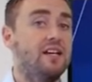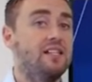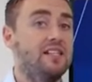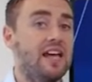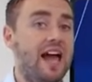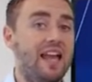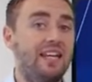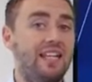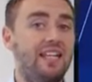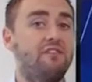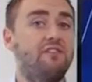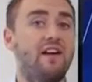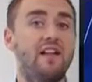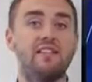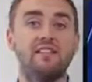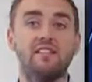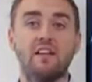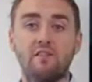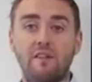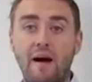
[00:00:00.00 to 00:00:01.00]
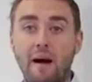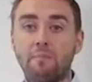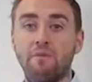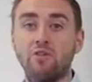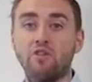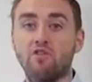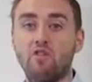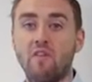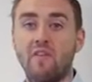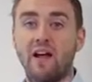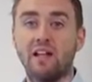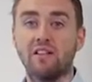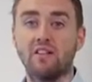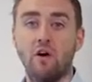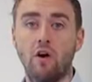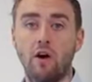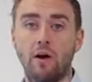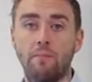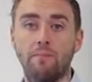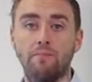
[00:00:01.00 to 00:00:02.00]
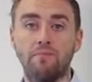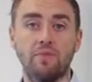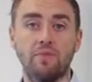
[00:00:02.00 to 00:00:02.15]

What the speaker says: to any events that have happened during that time.